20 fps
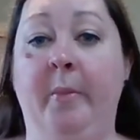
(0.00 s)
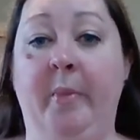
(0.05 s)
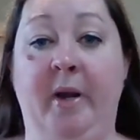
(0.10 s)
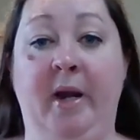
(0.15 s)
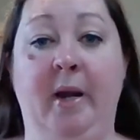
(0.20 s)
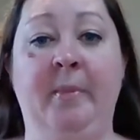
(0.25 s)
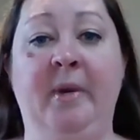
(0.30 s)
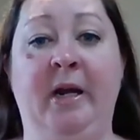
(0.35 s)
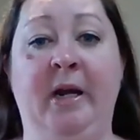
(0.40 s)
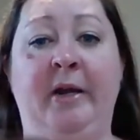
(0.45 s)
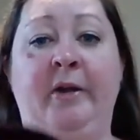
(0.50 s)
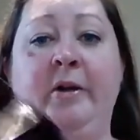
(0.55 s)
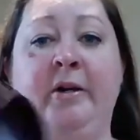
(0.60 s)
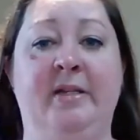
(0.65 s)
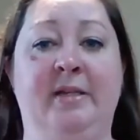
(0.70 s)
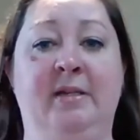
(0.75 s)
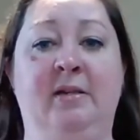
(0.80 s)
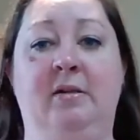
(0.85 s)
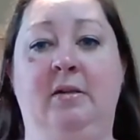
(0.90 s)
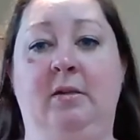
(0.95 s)
but I mean, I could
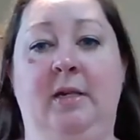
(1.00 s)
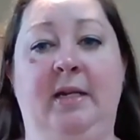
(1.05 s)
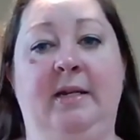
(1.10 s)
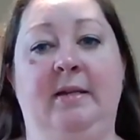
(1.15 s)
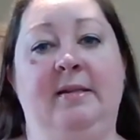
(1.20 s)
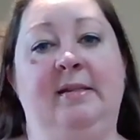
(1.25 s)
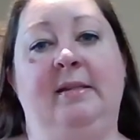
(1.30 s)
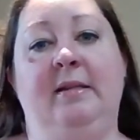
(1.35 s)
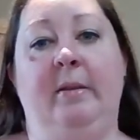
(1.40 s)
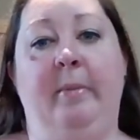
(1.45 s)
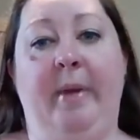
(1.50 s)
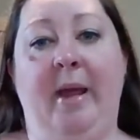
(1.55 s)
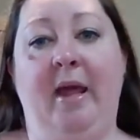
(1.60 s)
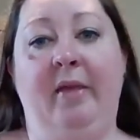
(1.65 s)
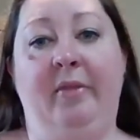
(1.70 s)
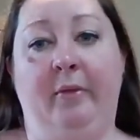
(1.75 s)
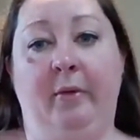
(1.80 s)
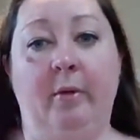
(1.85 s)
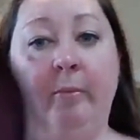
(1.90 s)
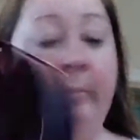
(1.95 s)
have cleaned this in the
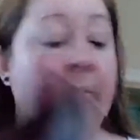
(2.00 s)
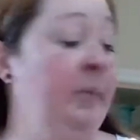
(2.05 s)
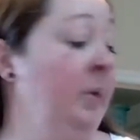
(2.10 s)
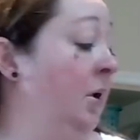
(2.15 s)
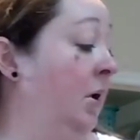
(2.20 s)
bathroom.